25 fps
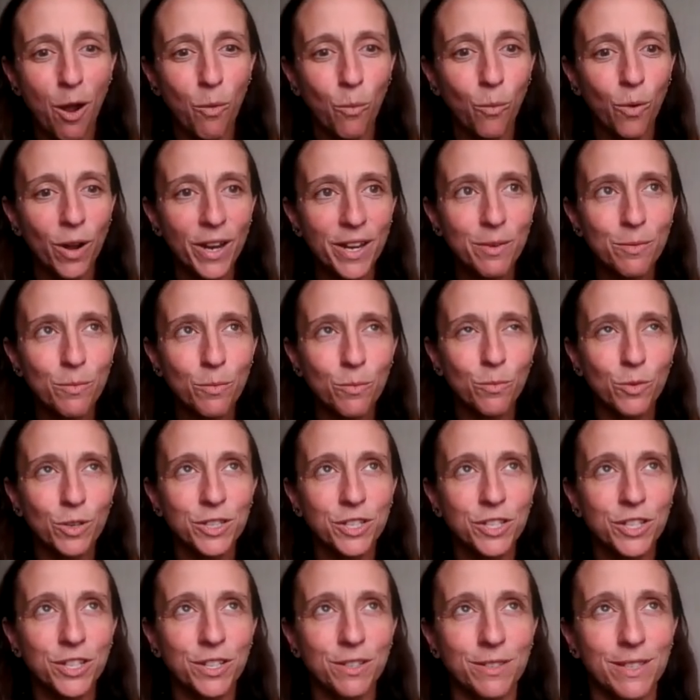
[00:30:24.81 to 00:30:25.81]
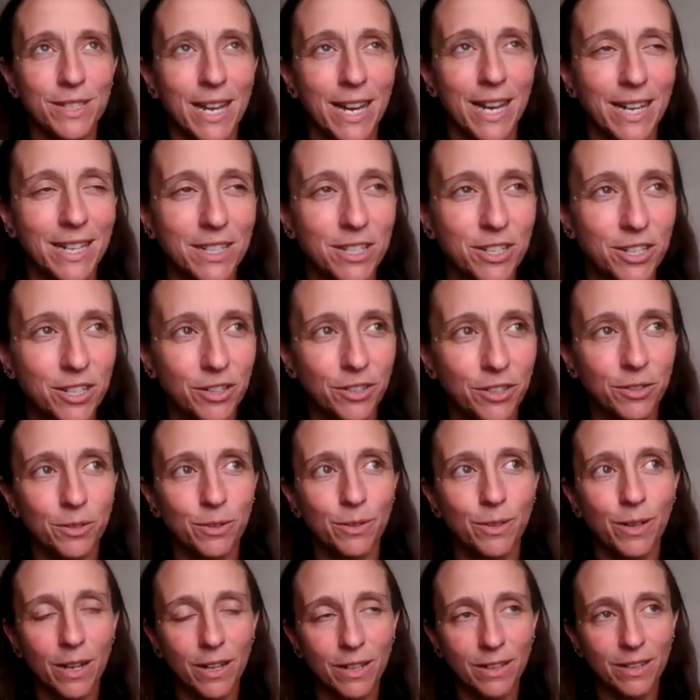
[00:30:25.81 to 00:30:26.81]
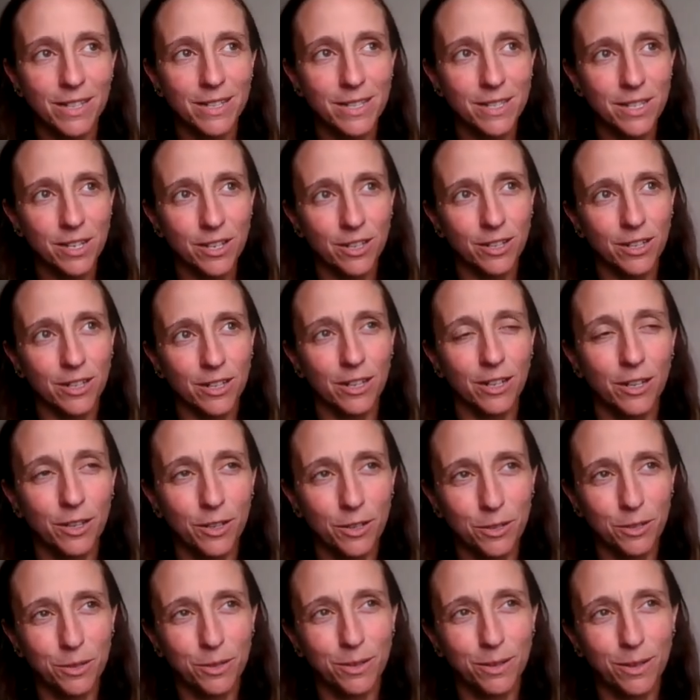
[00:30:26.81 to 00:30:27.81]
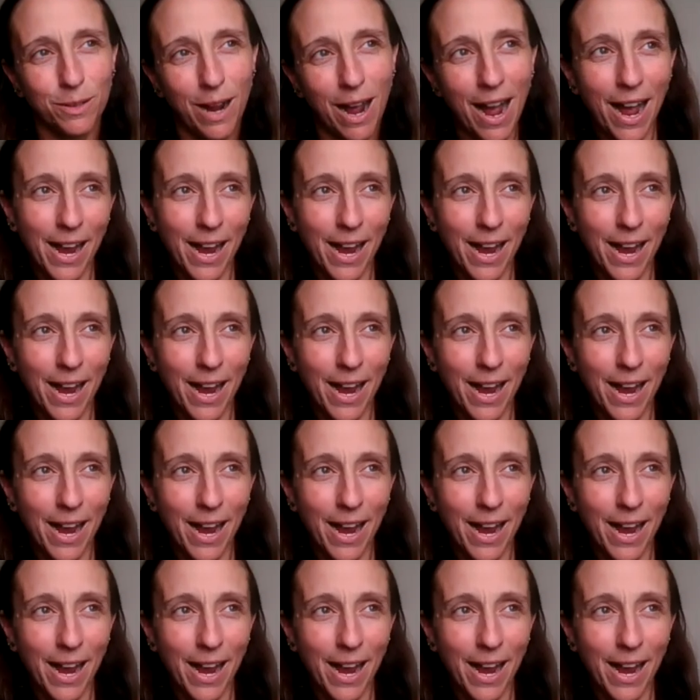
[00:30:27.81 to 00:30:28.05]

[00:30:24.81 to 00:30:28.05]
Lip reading: what would you say to a listener who